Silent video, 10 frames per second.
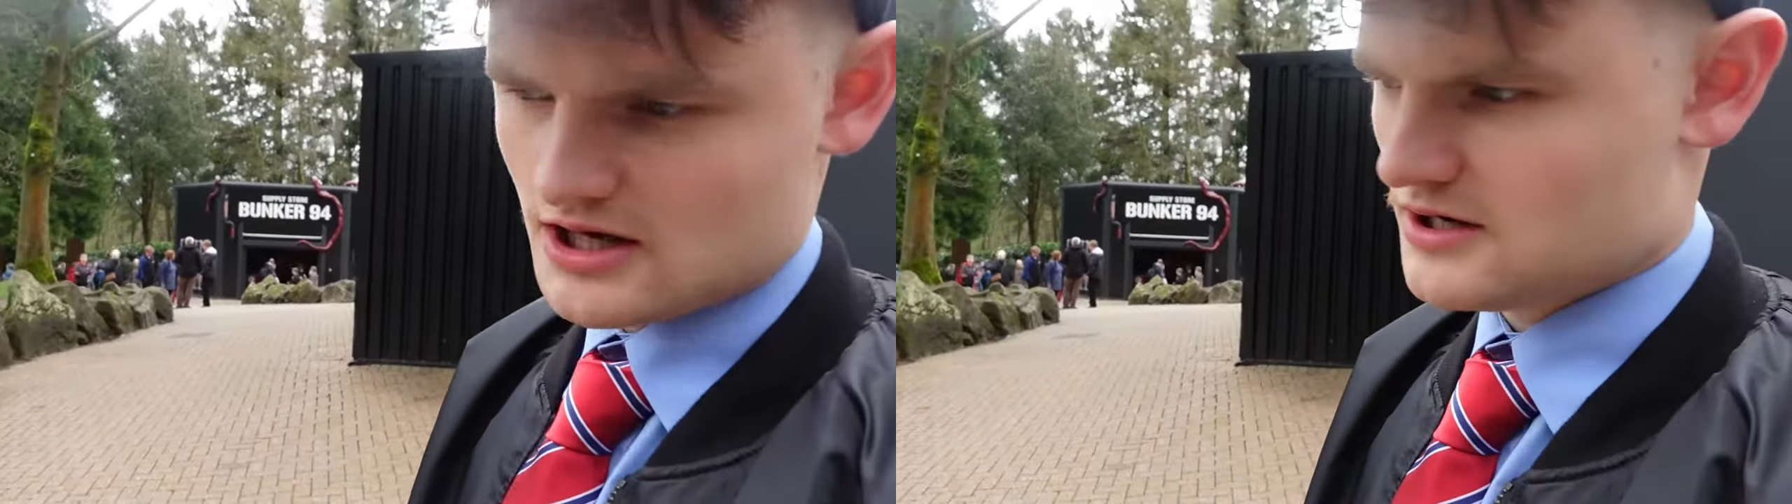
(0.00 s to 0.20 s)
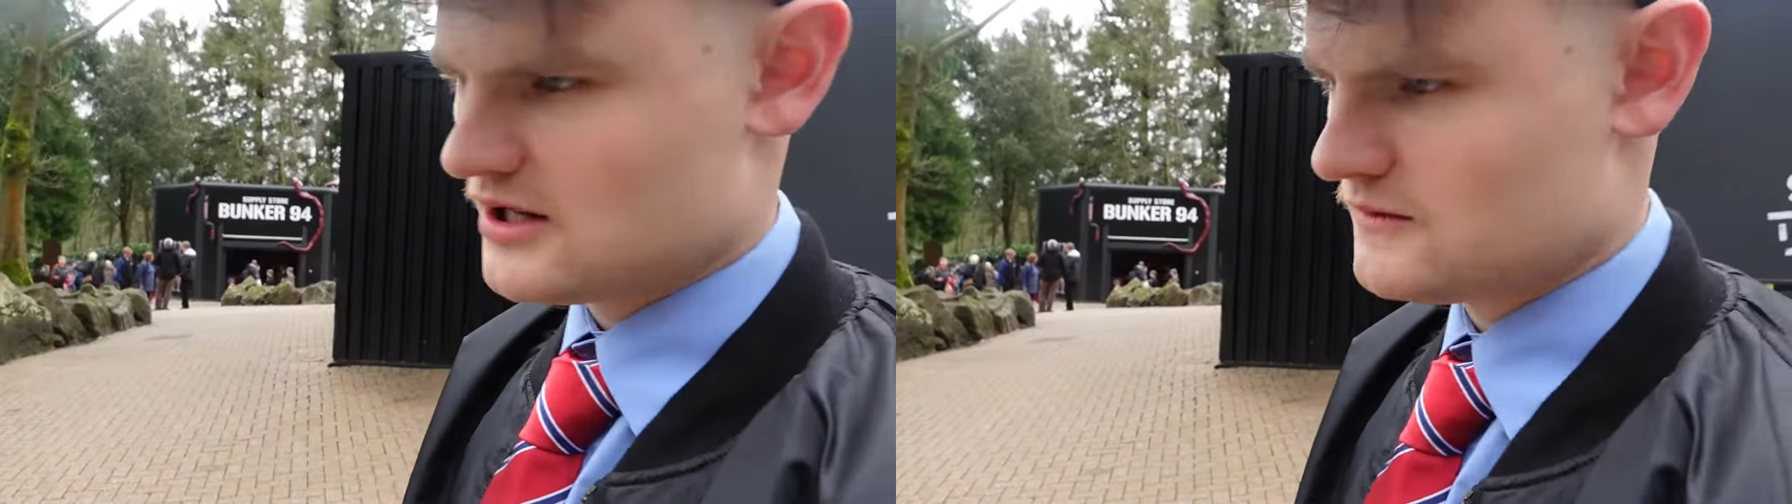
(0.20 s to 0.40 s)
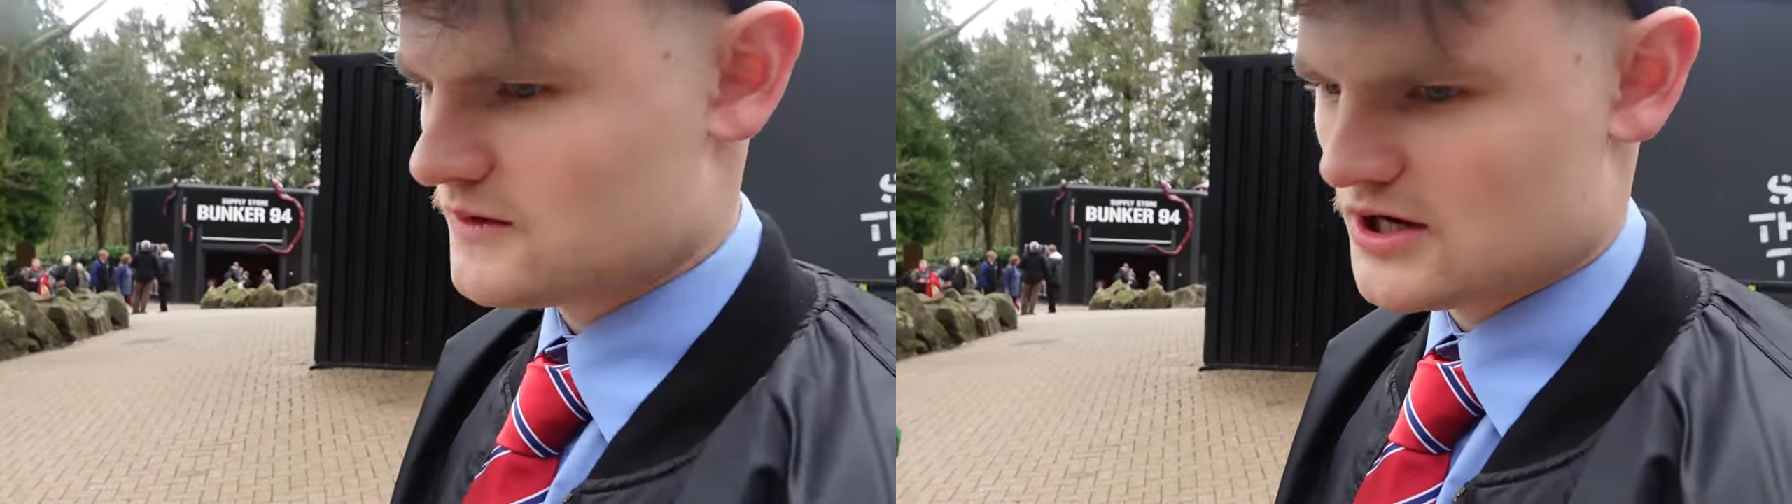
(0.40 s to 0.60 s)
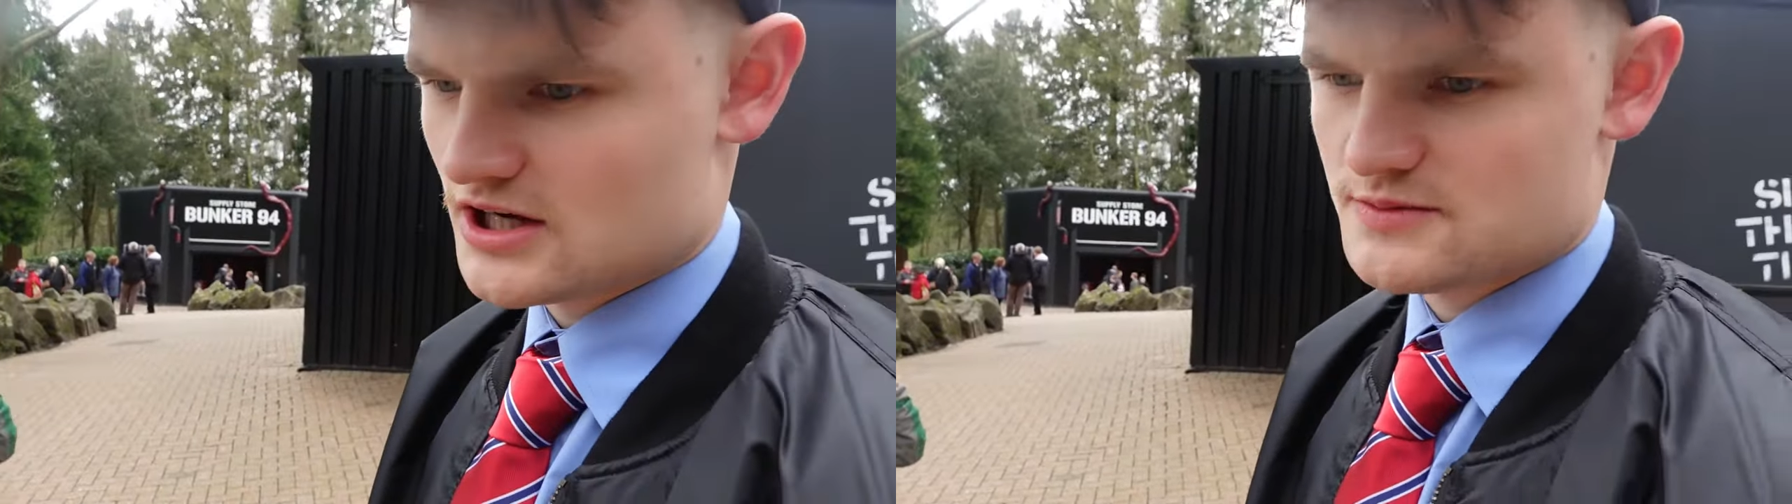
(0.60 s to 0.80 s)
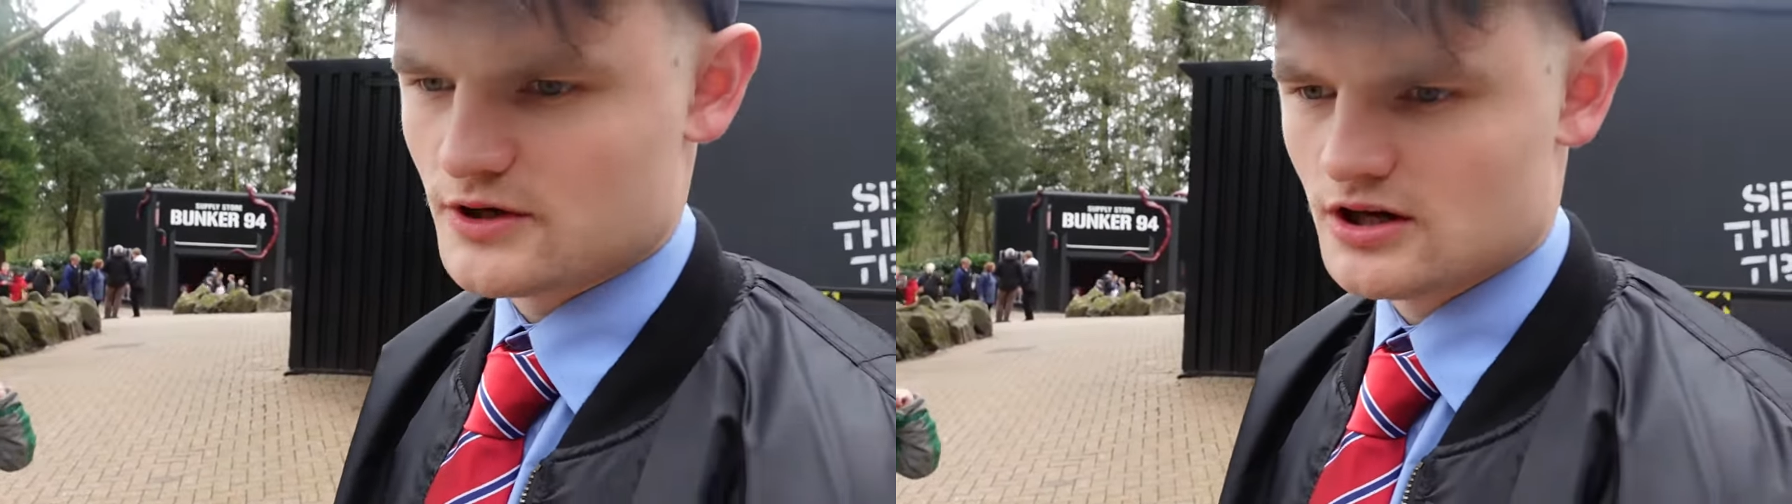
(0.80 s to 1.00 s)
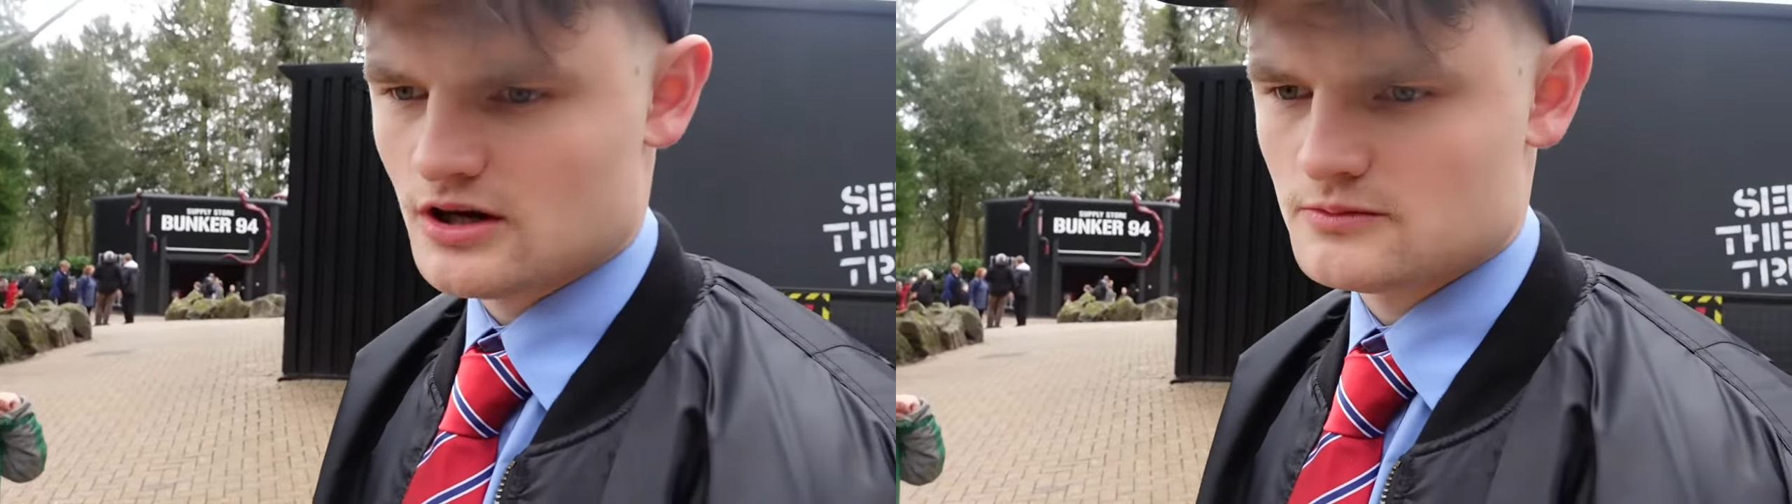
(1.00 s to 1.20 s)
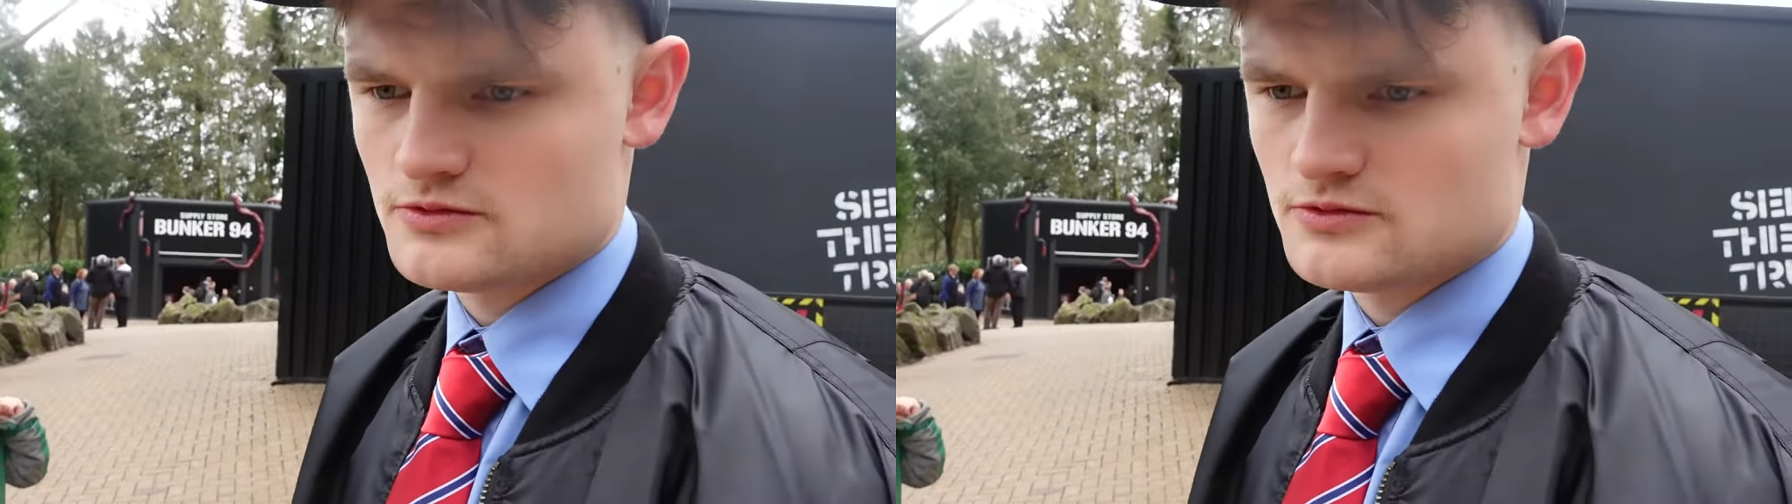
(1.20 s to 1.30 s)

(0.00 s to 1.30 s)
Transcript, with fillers: and then the next minute I'm